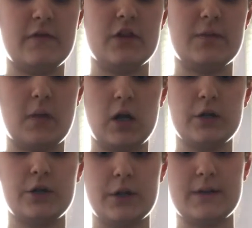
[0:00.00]
for
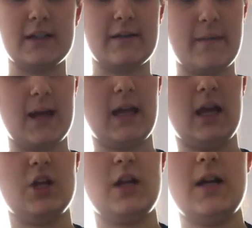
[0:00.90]
smaller doses of
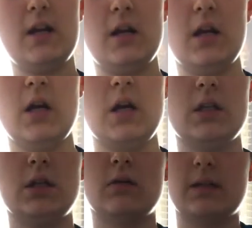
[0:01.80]
medication.
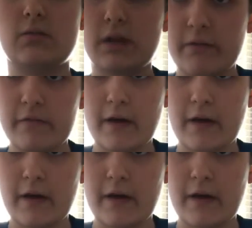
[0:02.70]
So since we're giving